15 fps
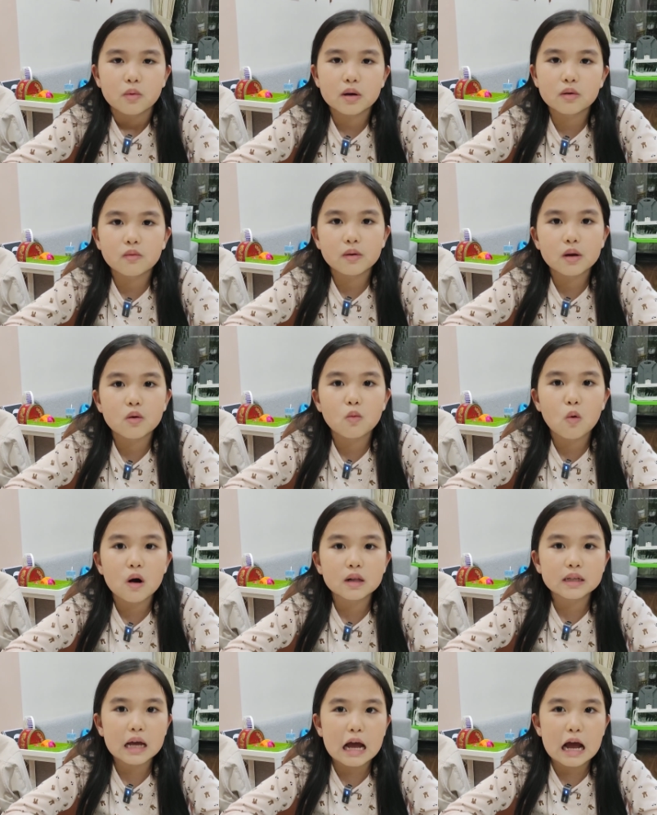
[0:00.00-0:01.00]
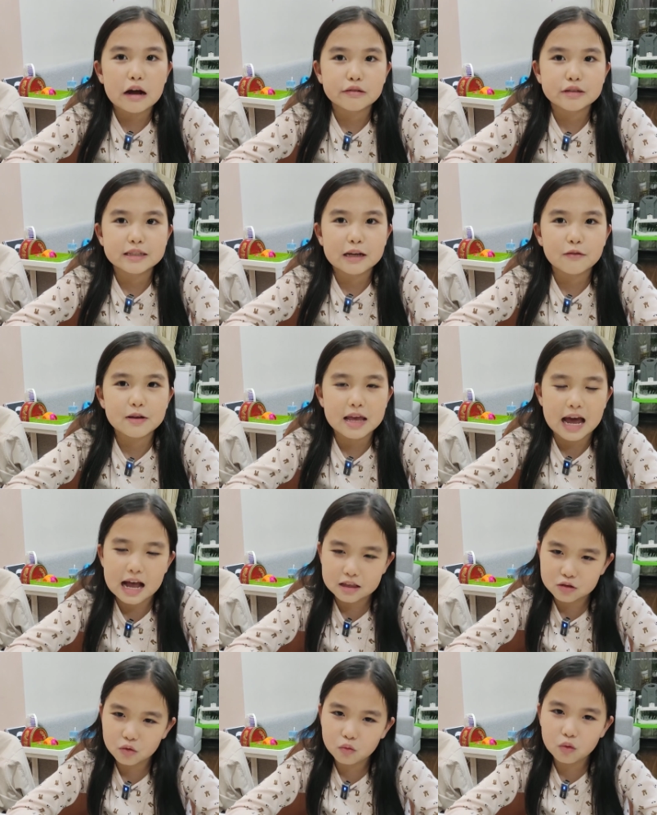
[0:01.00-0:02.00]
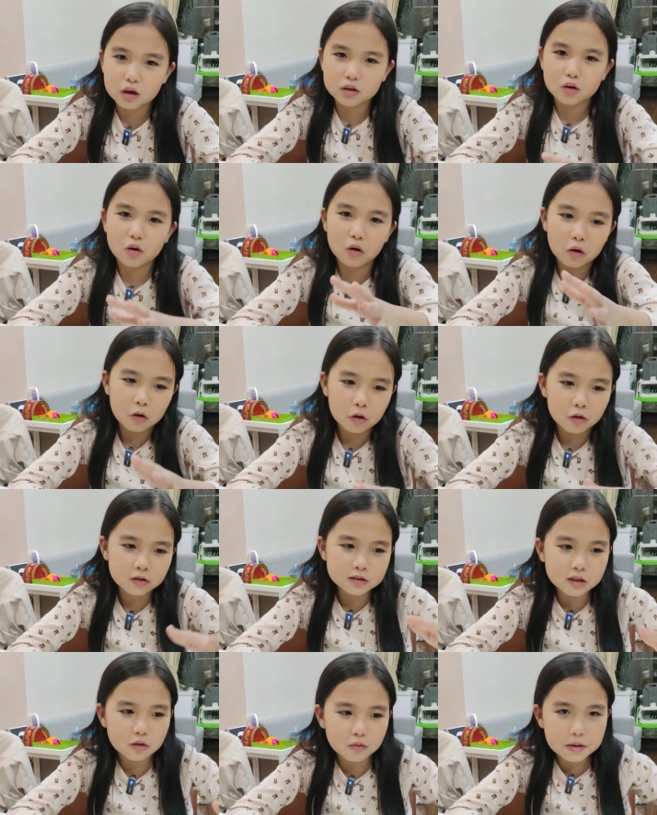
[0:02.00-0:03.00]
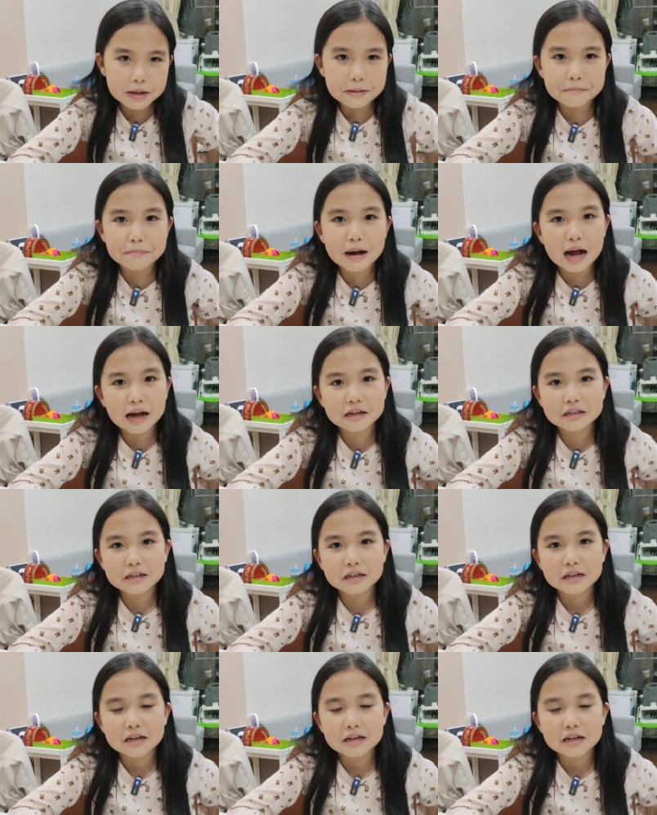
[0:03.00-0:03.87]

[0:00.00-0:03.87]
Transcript: When we walk outside, we had to walk all the way back